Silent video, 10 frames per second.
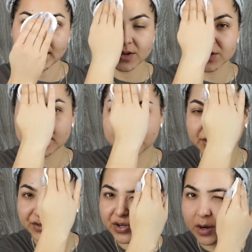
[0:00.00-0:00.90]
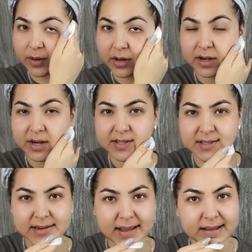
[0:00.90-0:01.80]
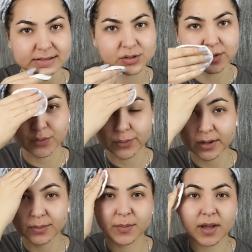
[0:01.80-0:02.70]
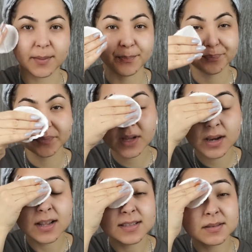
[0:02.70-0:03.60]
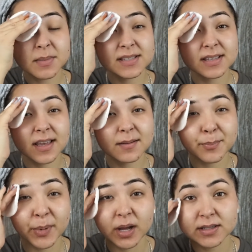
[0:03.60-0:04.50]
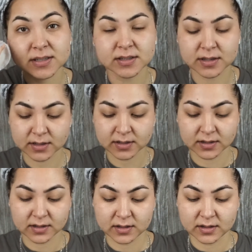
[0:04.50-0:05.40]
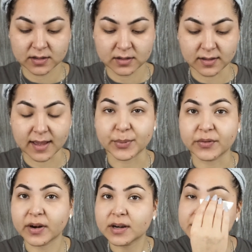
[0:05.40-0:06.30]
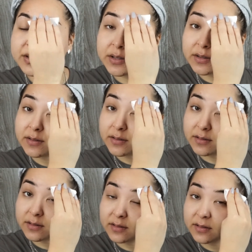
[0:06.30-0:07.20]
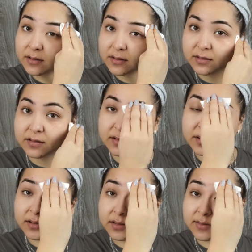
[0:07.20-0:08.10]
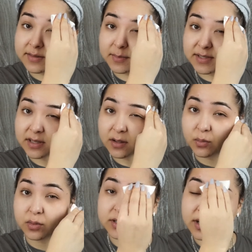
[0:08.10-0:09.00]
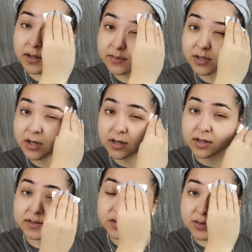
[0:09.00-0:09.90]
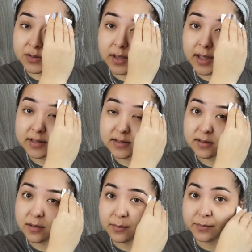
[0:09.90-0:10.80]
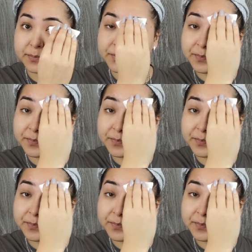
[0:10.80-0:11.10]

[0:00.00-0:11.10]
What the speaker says: I just took a shower earlier today, so I've already cleansed my skin, but I prefer to use the micellar water after because you do get some